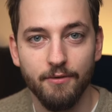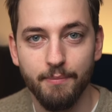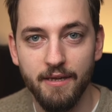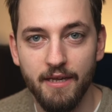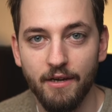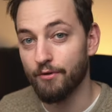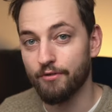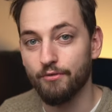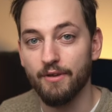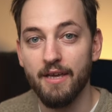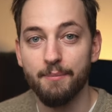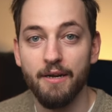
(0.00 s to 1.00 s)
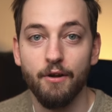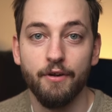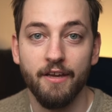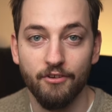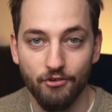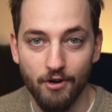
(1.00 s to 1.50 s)
to be in order to keep it
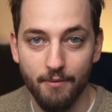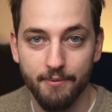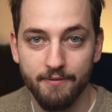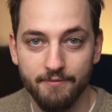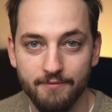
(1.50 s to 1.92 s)
looking sharp.